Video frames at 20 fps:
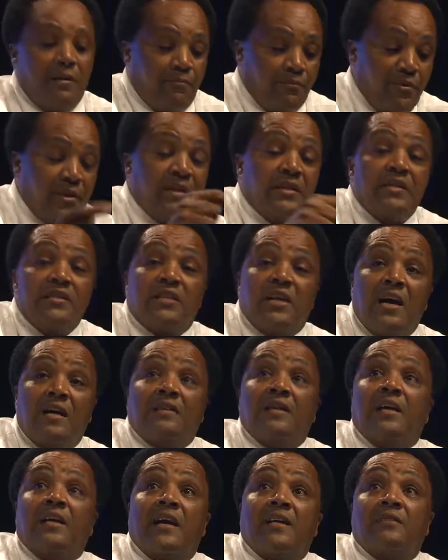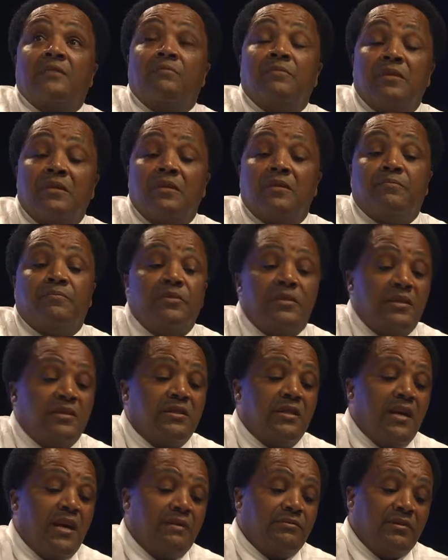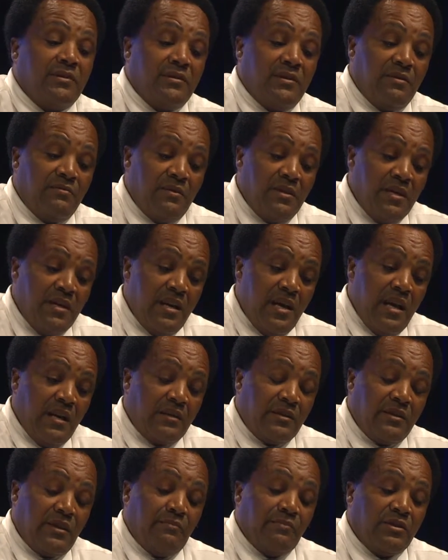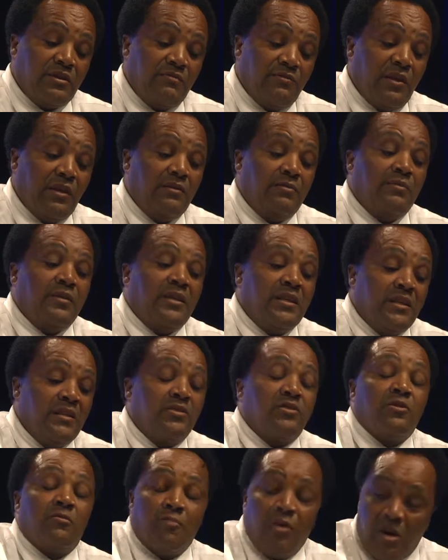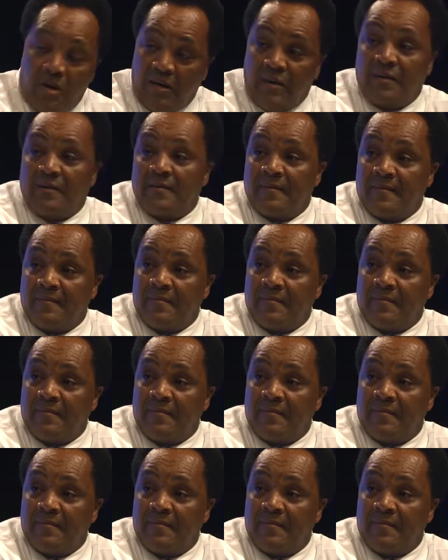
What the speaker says: Bring the job. They got the money to bring the jobs and economic development here tomorrow.